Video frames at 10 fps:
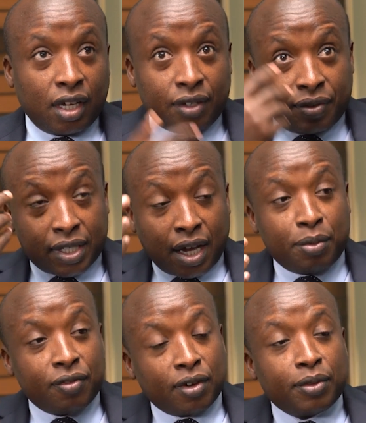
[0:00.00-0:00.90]
if it's
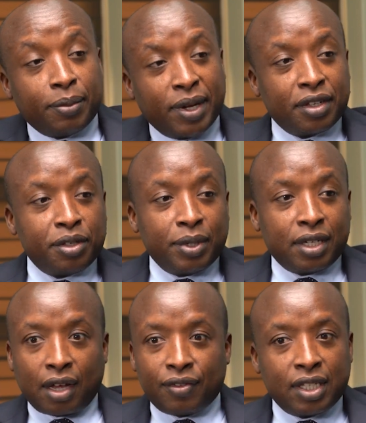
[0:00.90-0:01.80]
coming from the management,
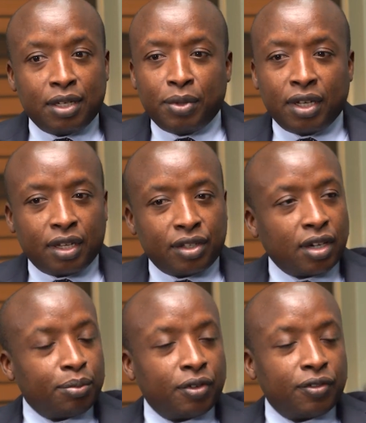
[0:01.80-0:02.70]
I've seen many HR
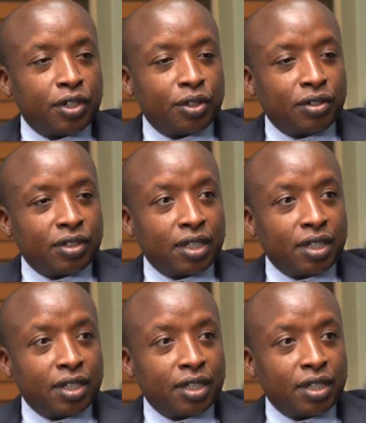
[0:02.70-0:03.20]
professionals